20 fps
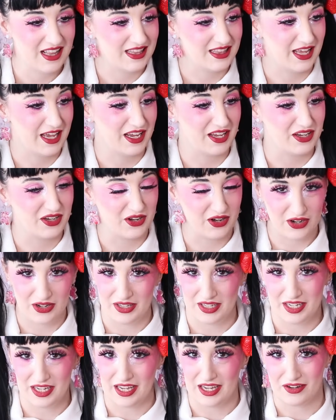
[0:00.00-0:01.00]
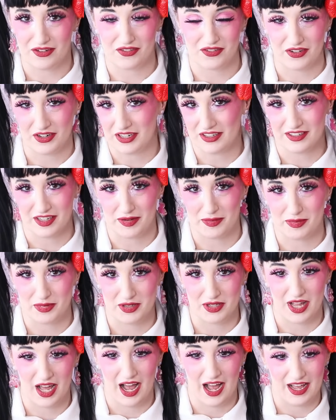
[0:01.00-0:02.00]
like Girly Gang, for
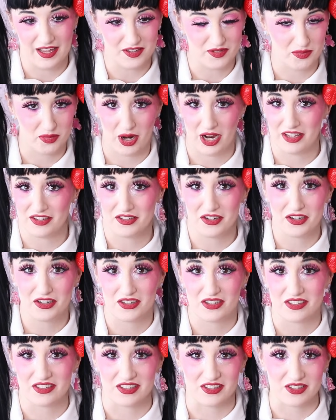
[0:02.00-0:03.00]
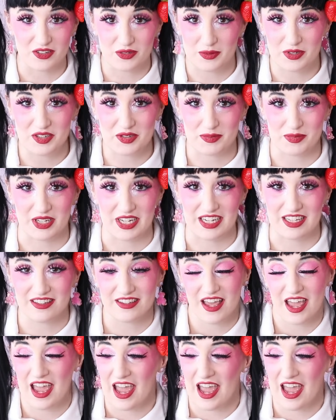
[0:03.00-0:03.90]
example, has brass knuckles and switchblades,